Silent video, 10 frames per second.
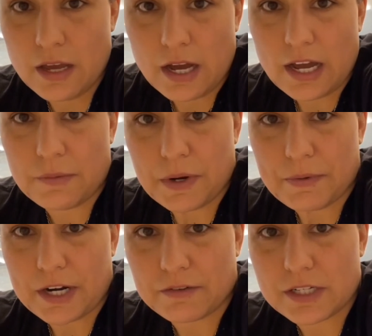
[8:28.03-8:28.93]
I have my
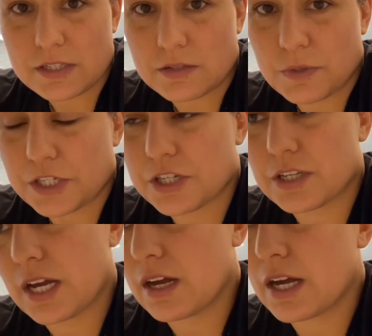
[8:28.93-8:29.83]
breakfast and make sure that